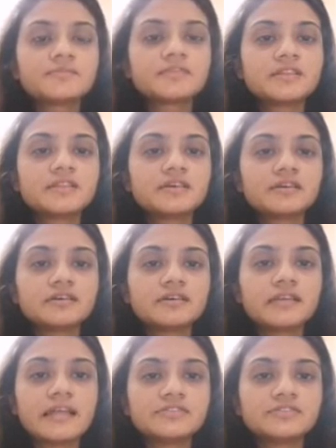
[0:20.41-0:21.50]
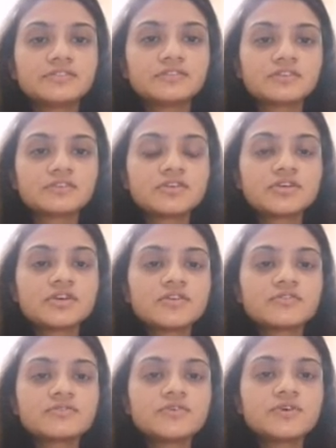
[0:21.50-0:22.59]
in the lecture.
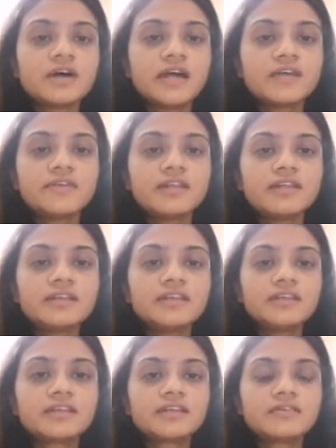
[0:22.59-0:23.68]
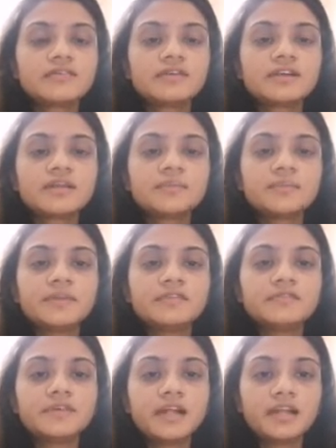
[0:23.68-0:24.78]
So I will here give only brief
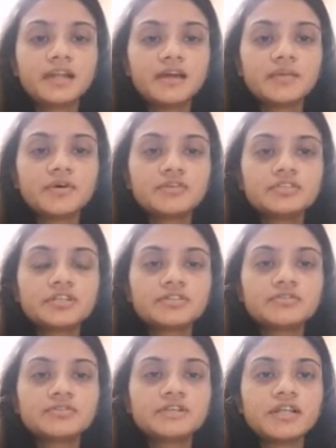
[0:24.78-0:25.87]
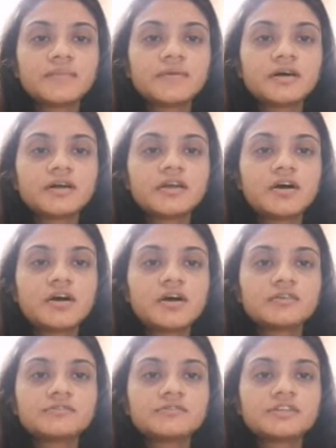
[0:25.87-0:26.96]
idea about the truth table of